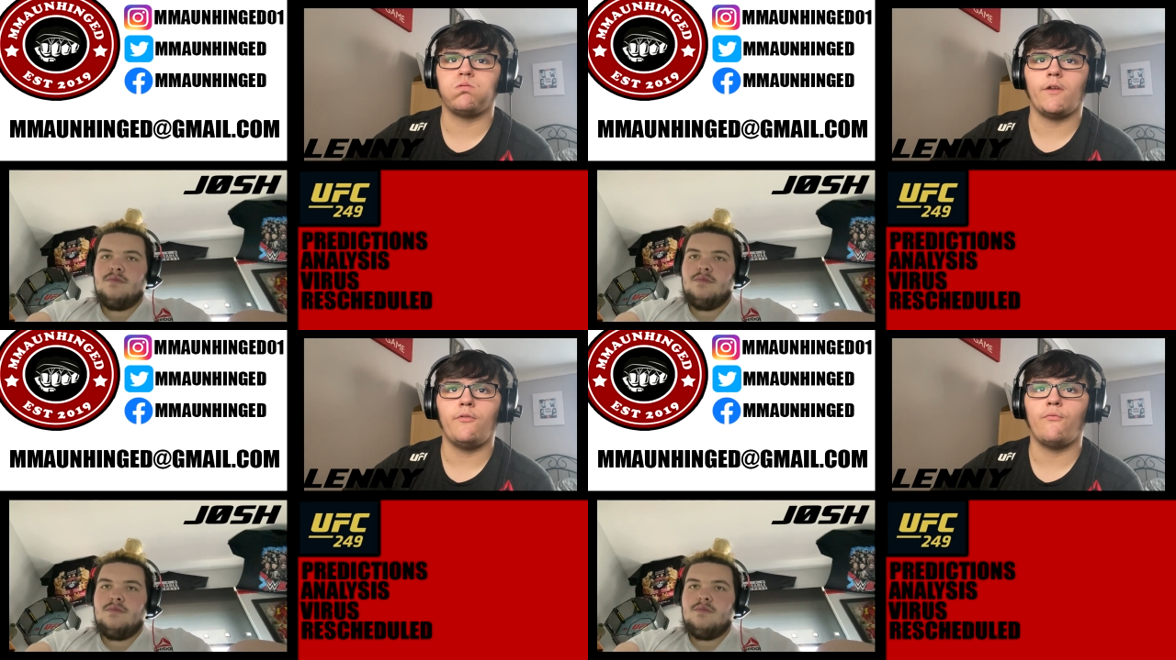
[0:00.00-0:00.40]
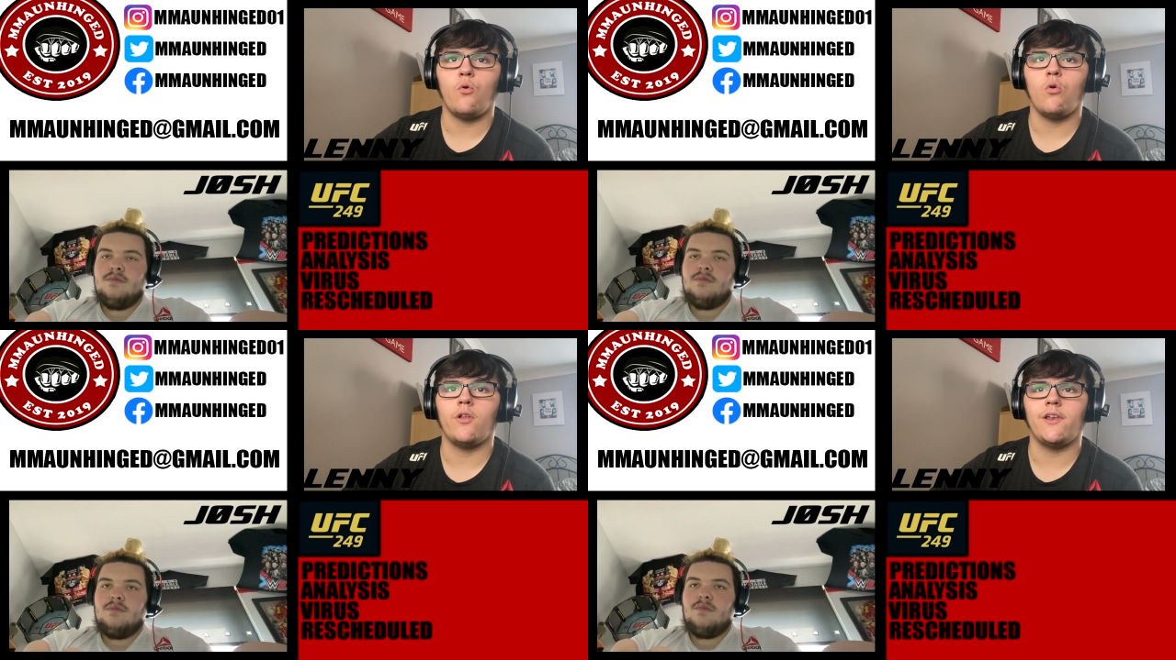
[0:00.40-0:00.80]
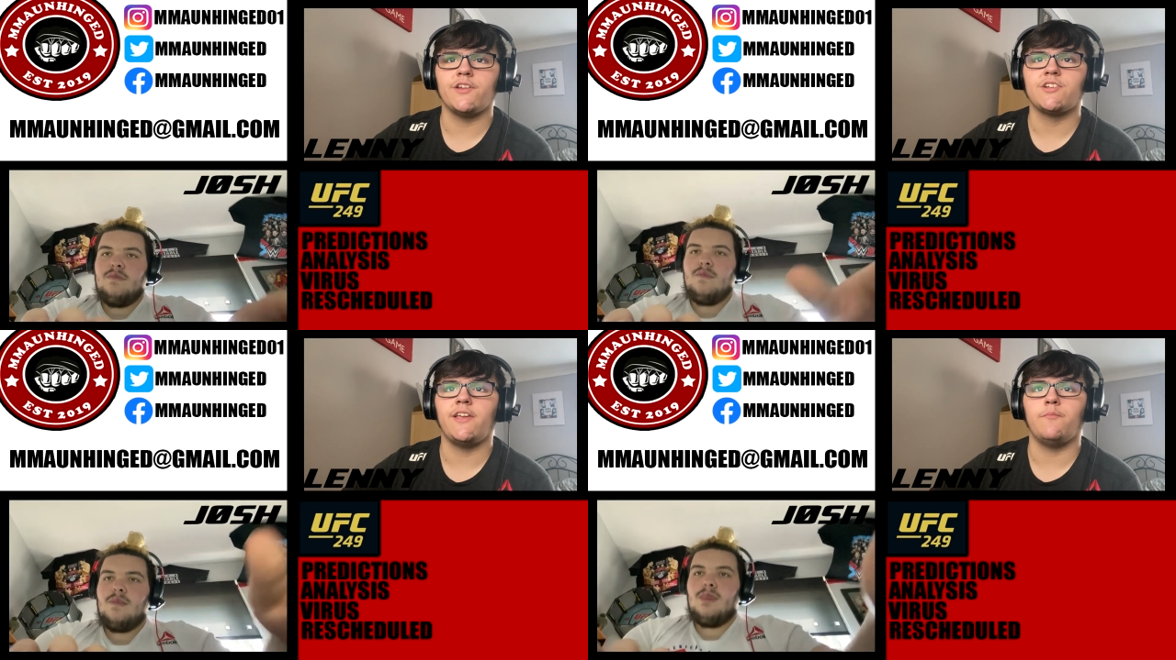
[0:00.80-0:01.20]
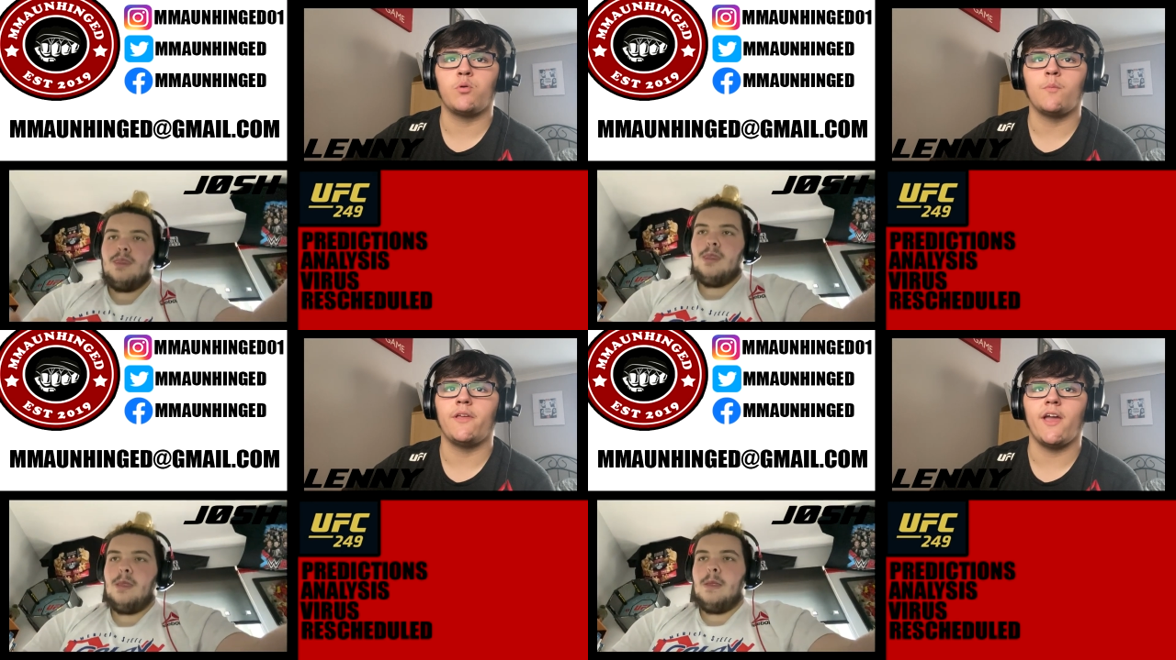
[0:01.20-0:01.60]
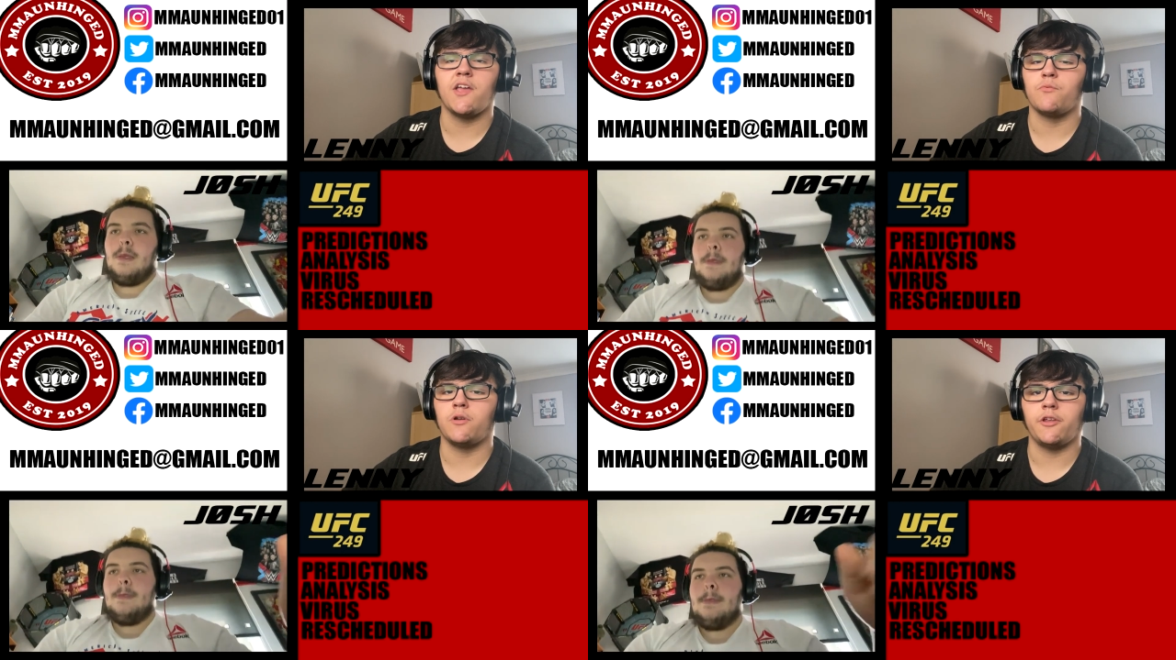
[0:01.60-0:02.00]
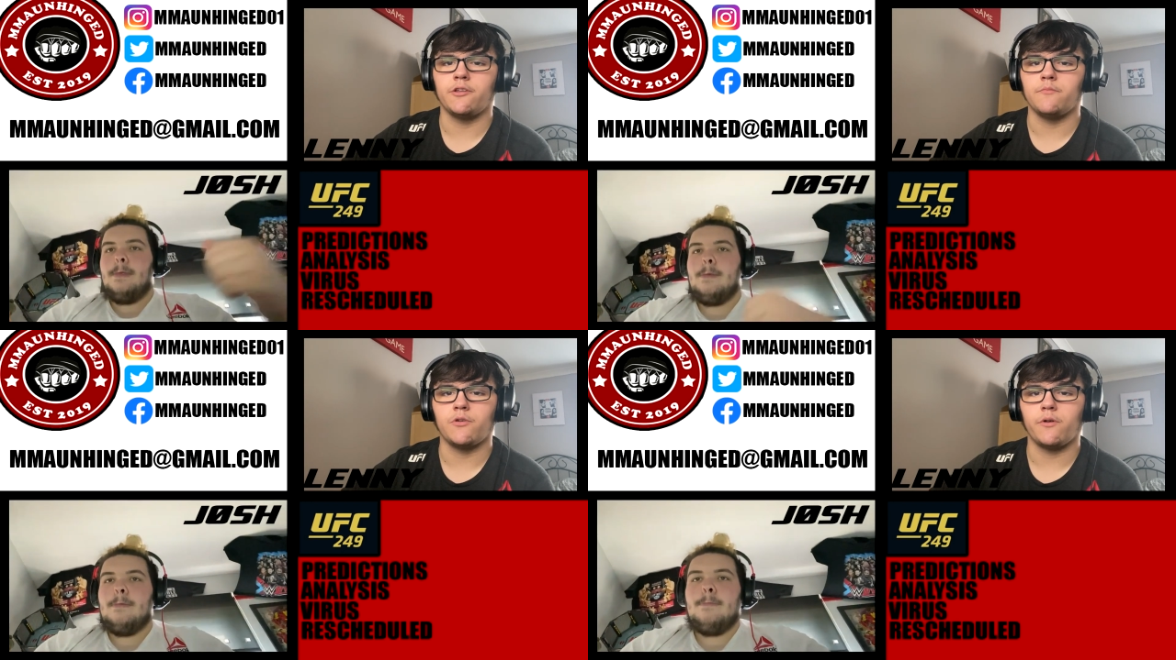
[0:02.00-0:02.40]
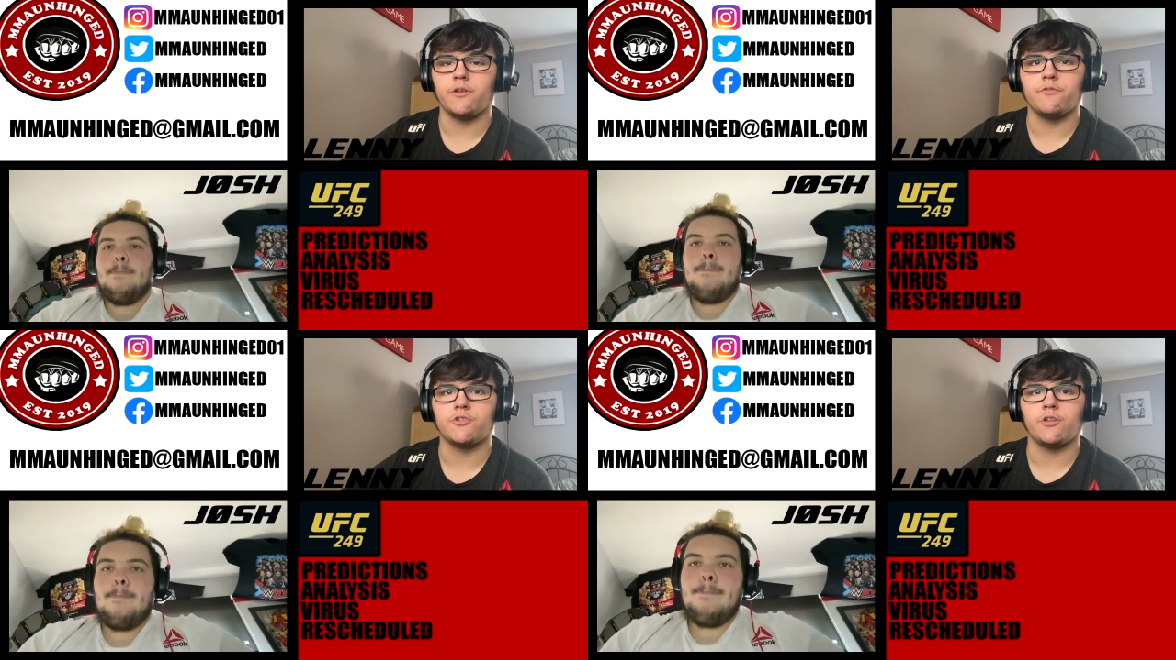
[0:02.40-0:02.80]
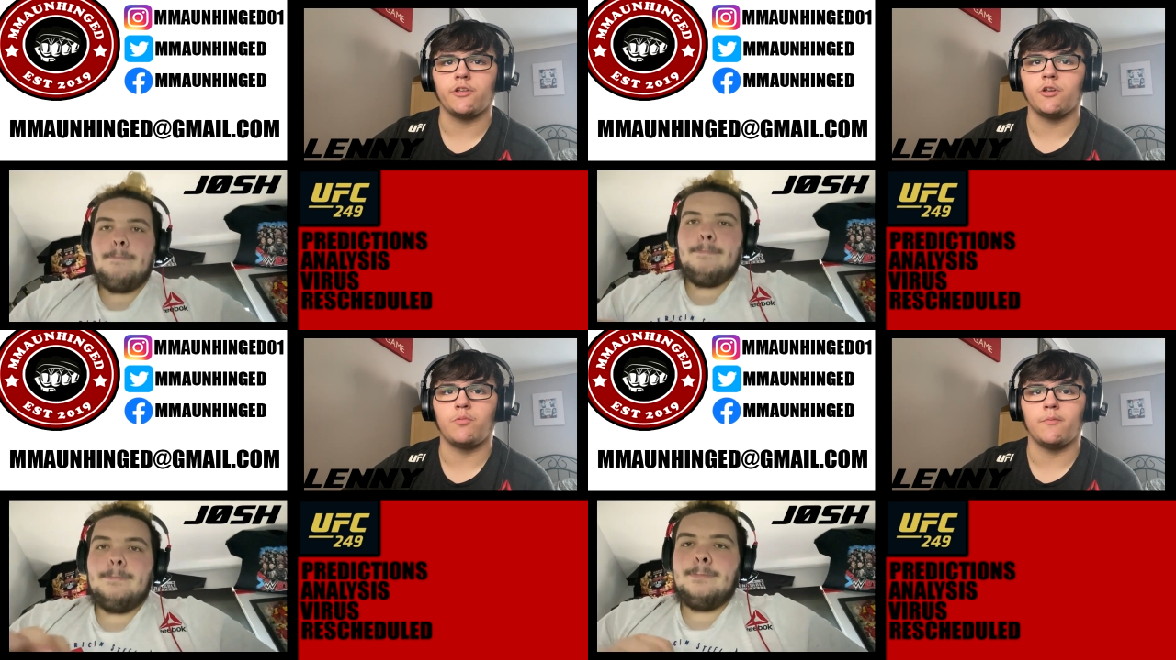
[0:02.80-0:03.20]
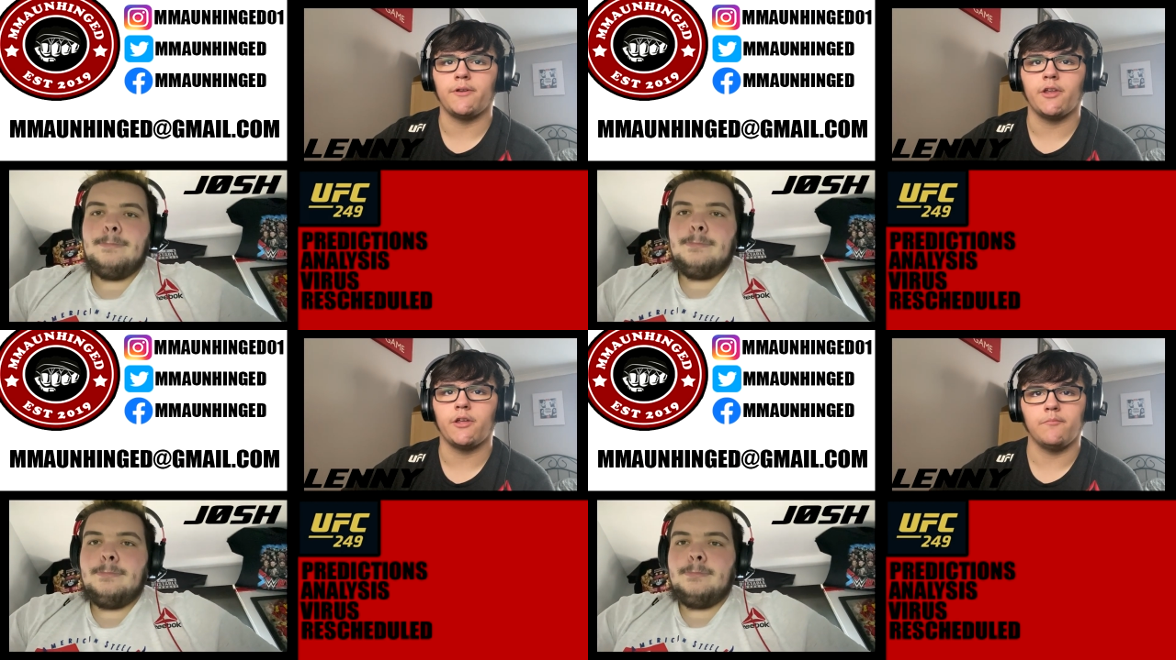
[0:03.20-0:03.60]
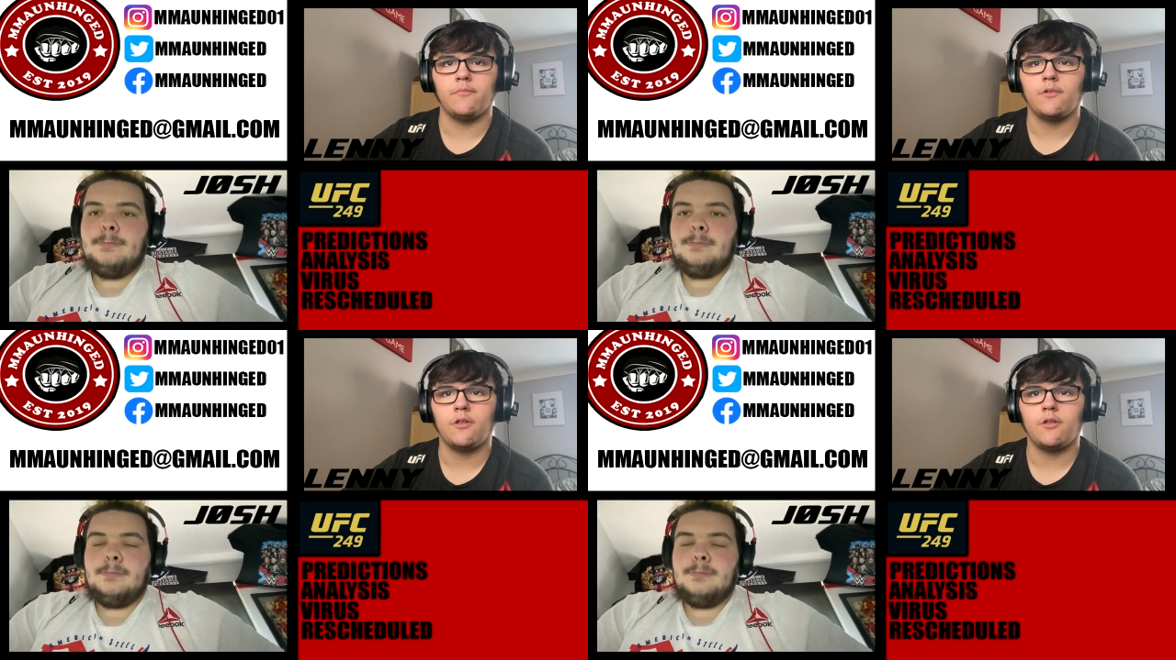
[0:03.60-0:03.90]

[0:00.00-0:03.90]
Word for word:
Speaker 1: He's fought literally probably everyone in the middleweight division that you could probably name.